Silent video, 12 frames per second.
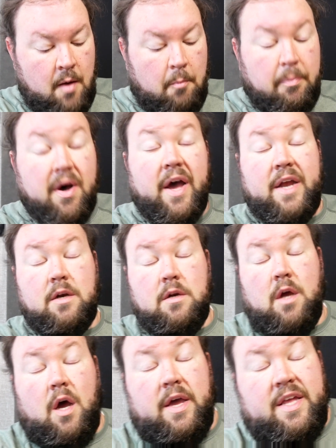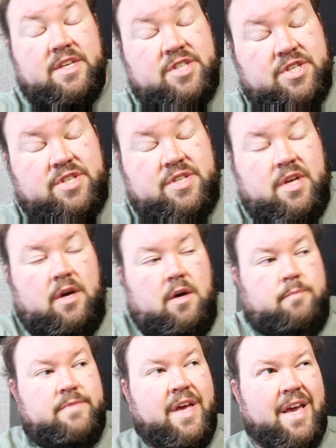But it just,
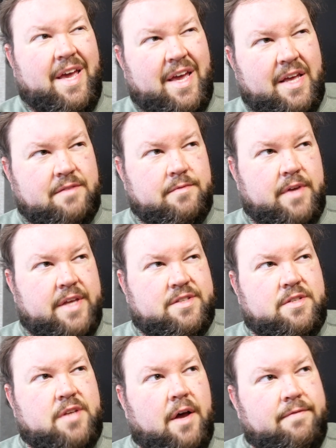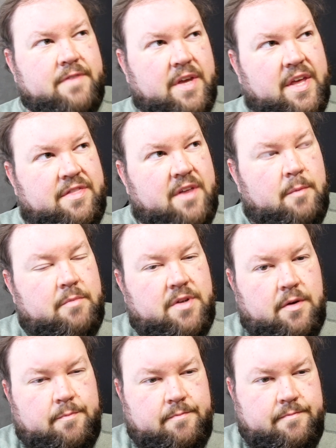it's tough to get them
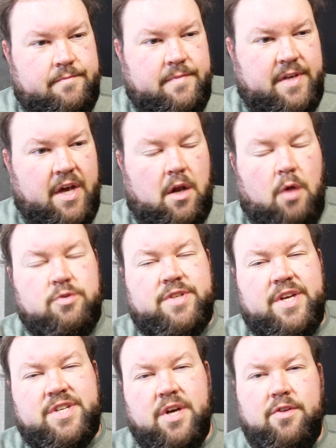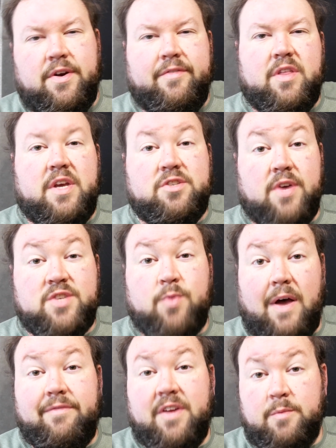to get close to each other and everything, so that's
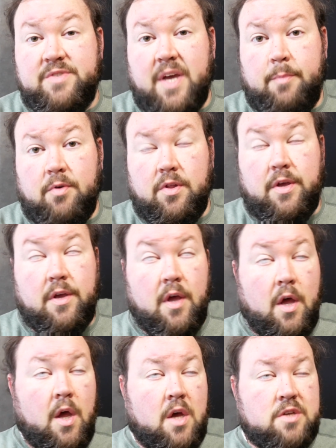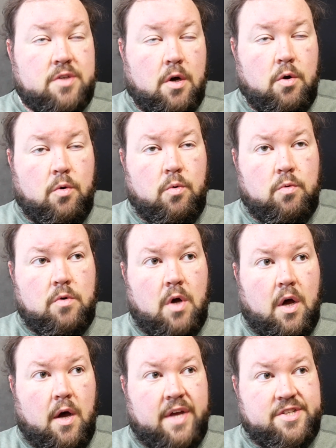why I feed them separately. So,
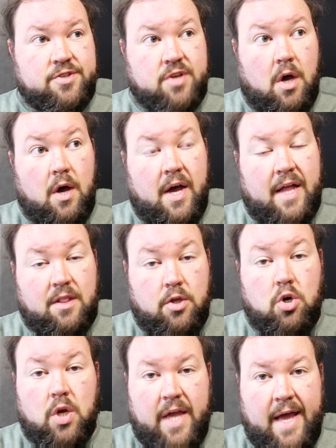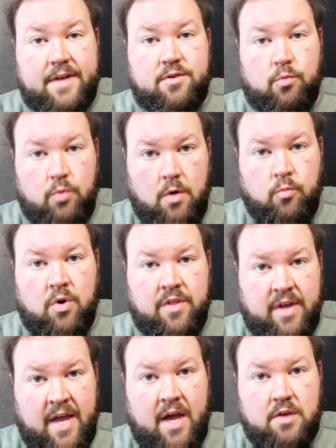as you saw, I literally had to run one of
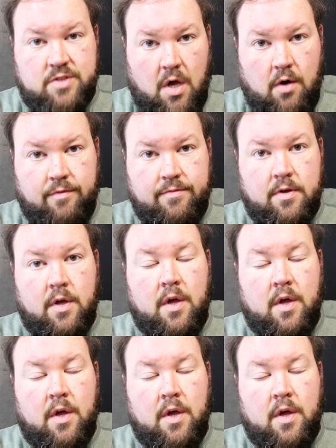the cows off